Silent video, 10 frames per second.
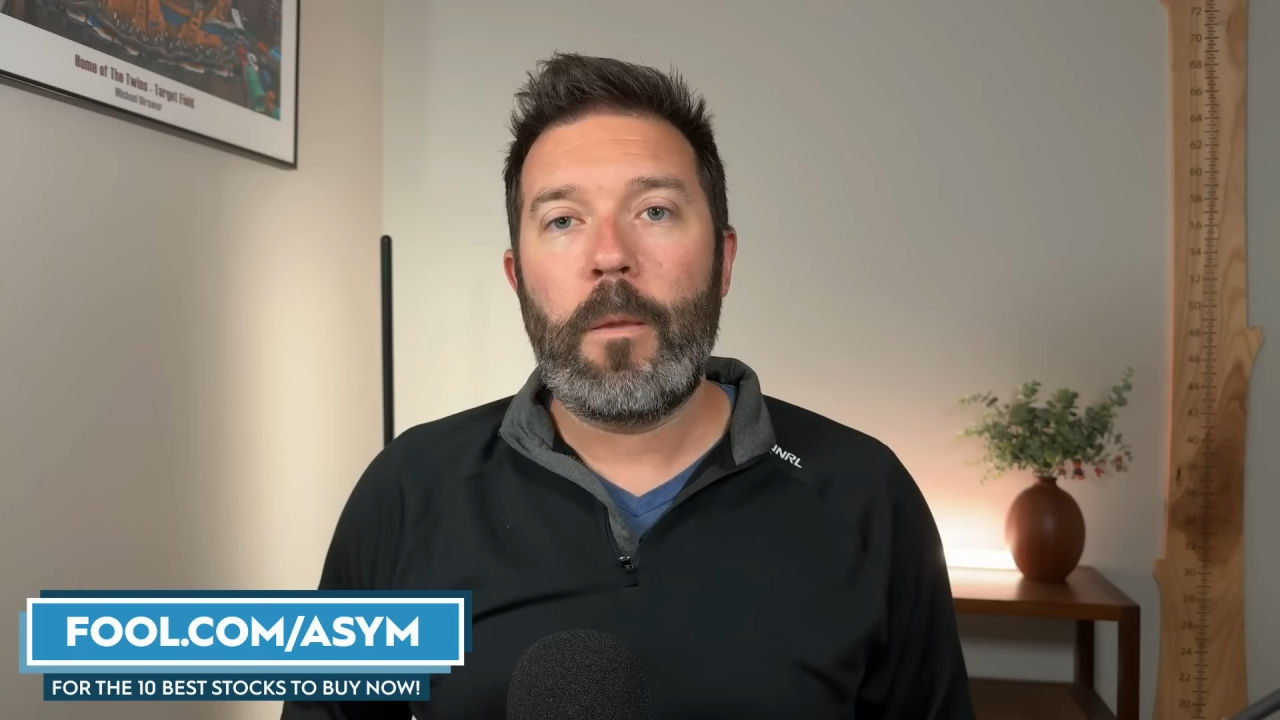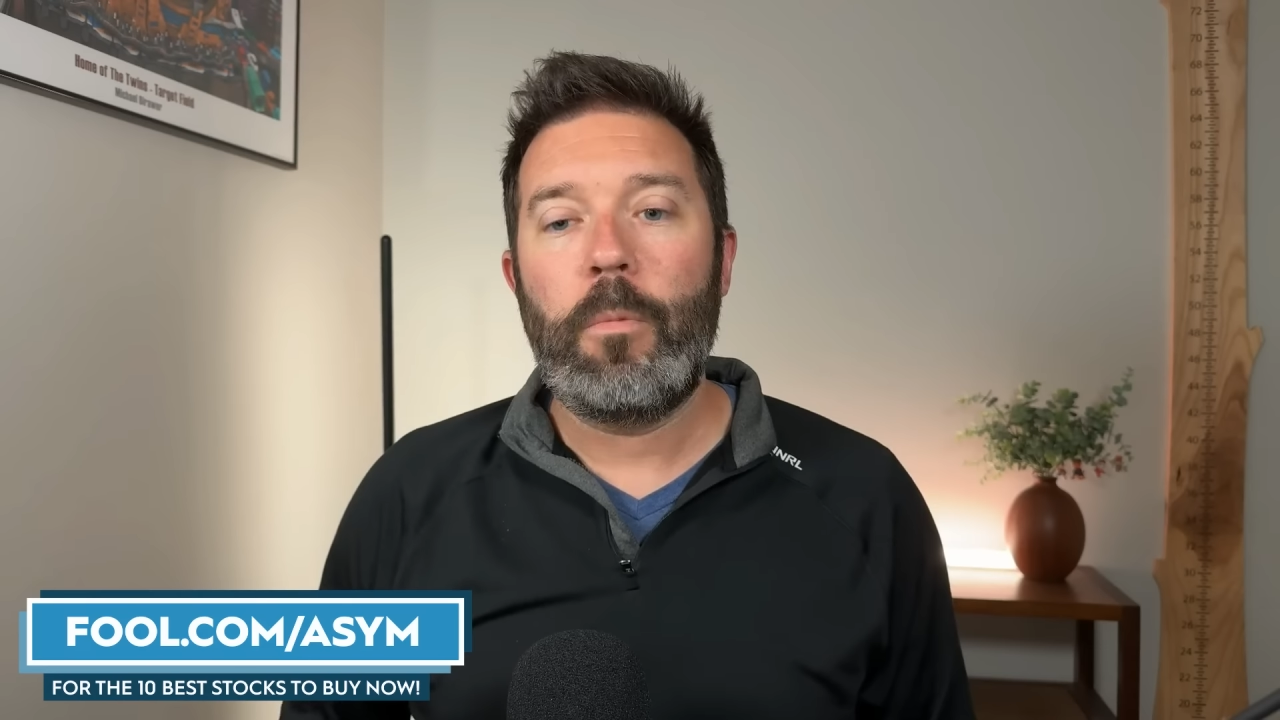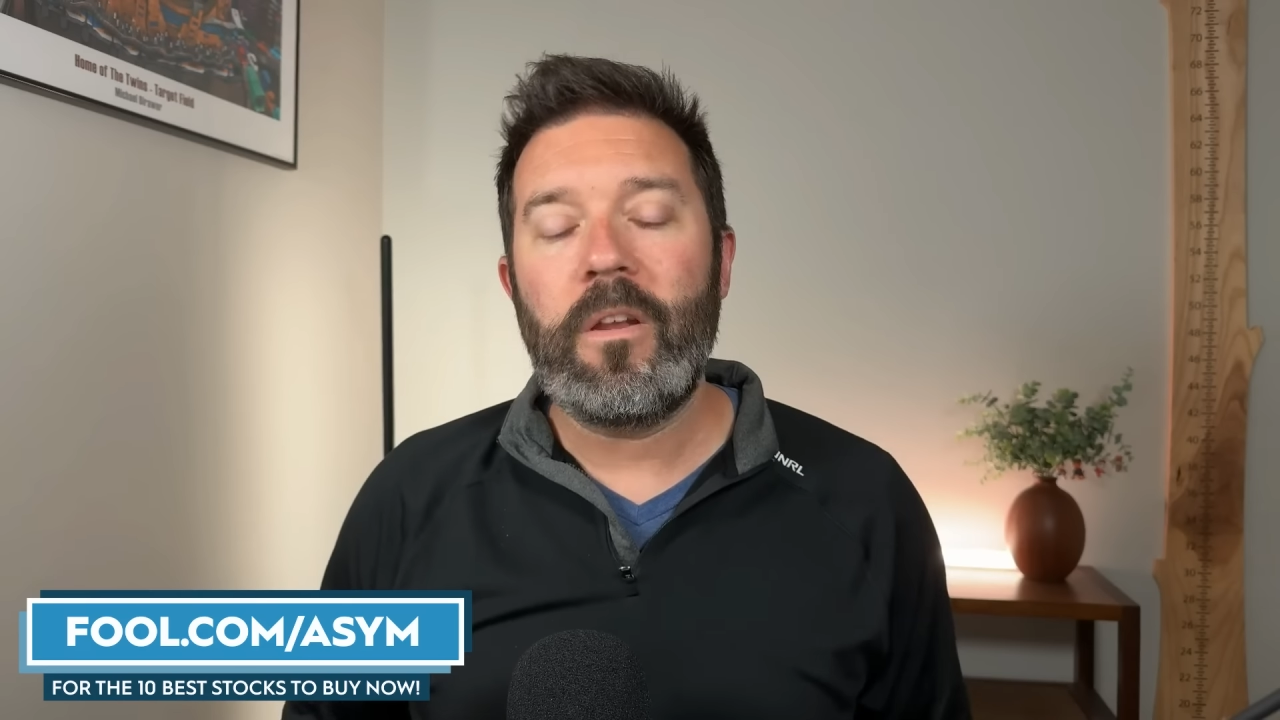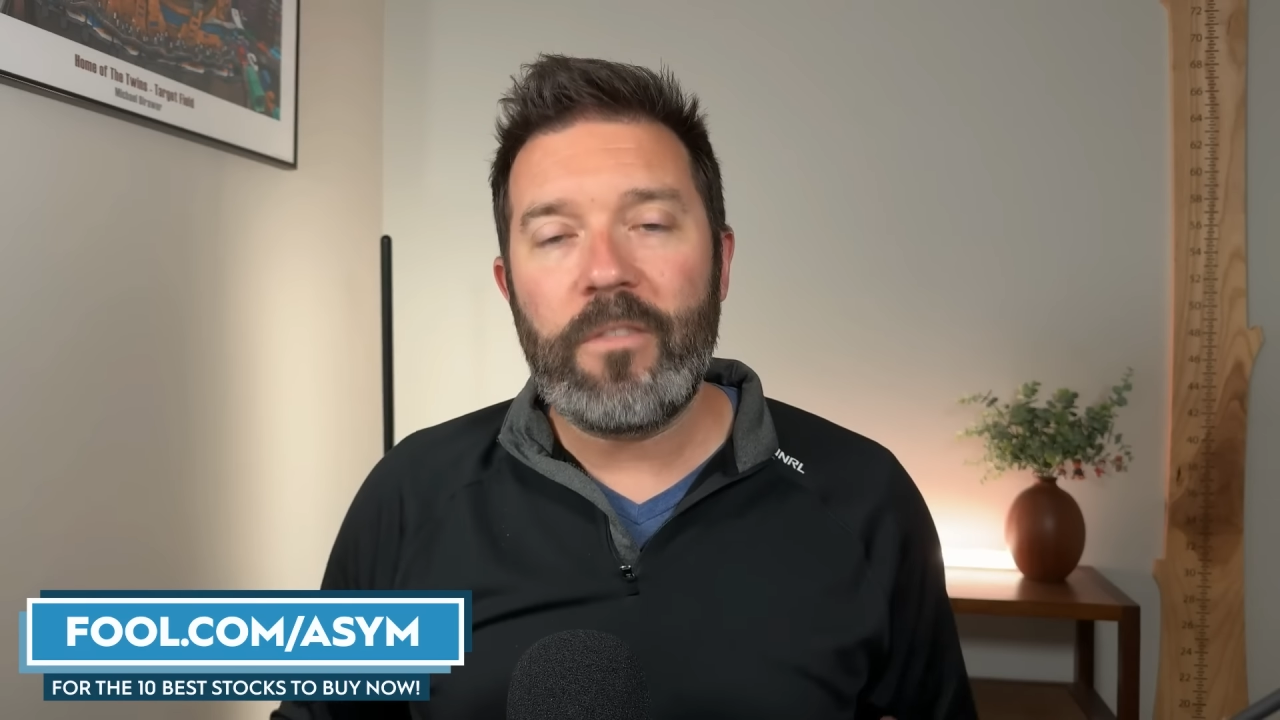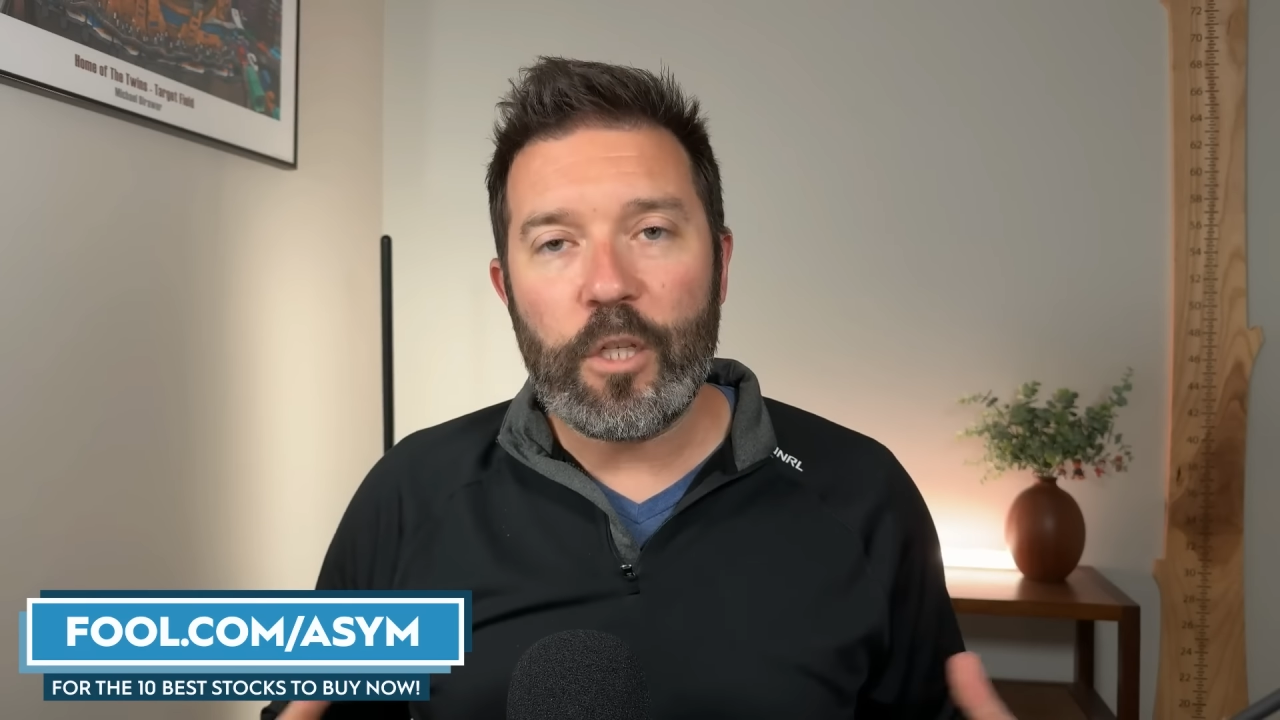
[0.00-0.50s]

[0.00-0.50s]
But if the